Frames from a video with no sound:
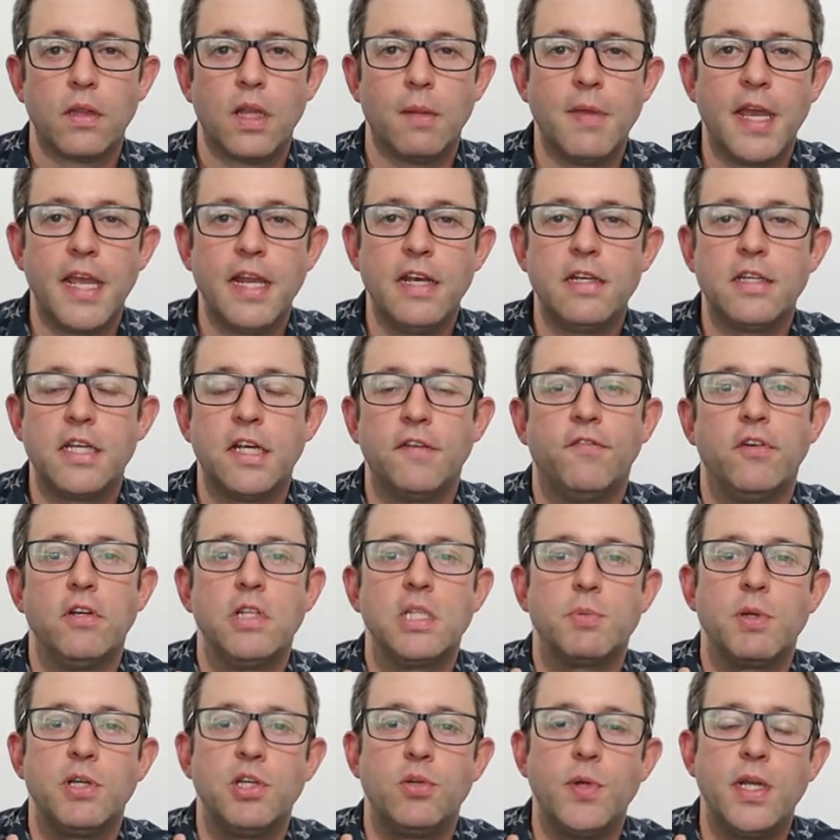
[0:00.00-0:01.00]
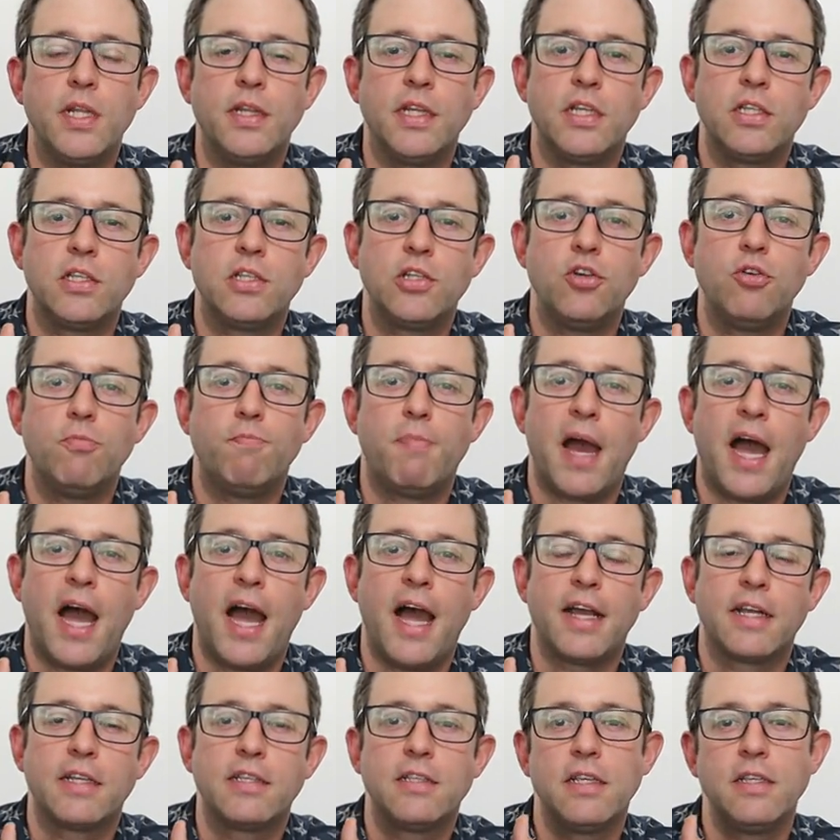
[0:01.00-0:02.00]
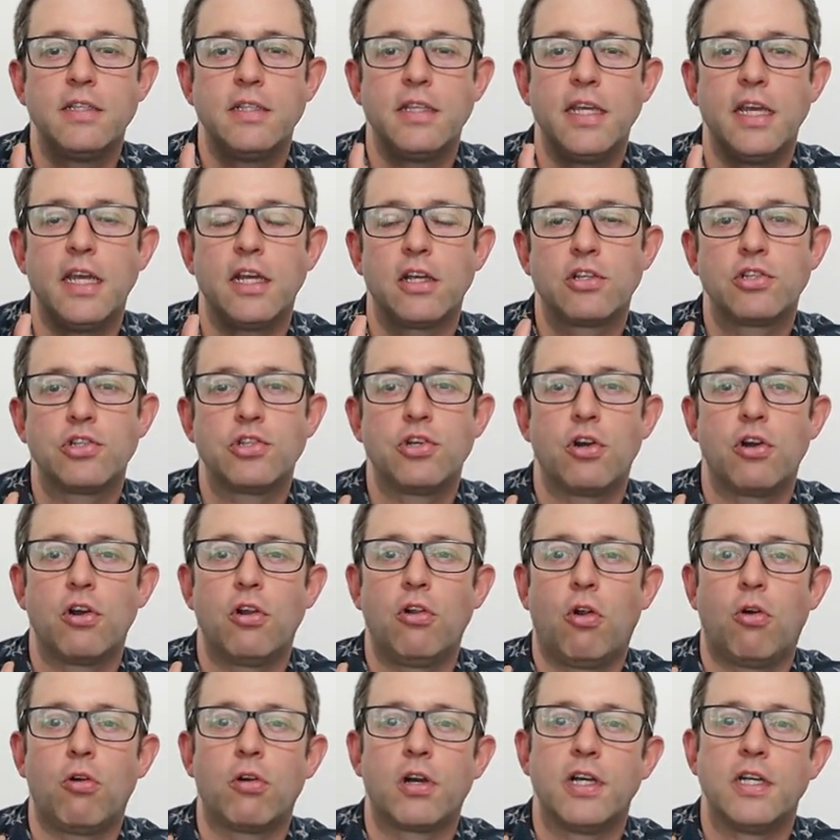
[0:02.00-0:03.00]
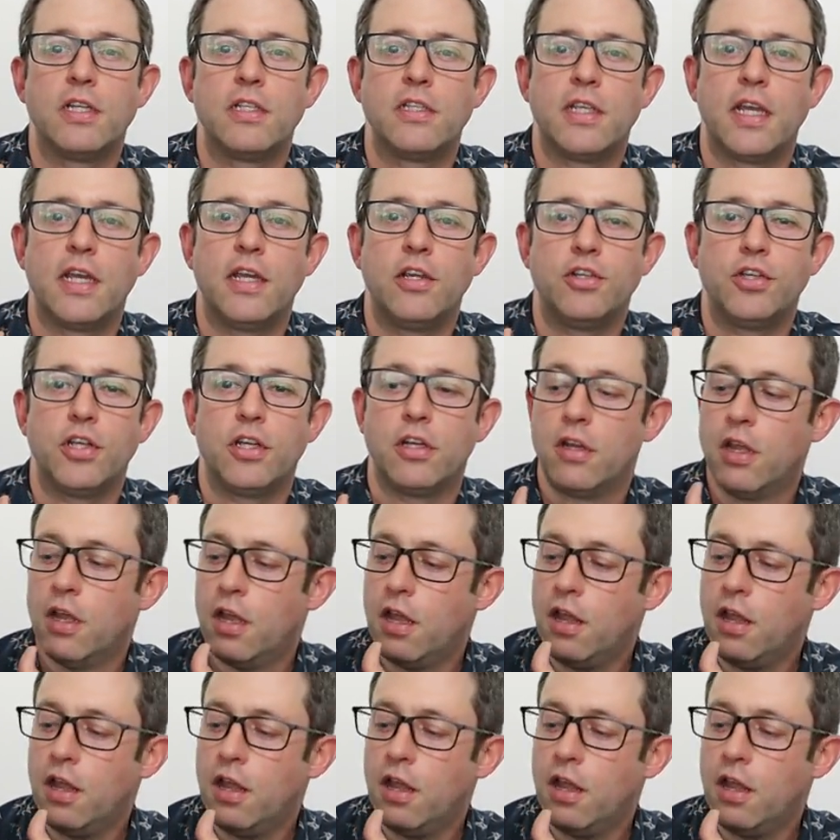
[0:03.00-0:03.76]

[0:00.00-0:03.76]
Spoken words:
The main difference between these two packs is the external organization.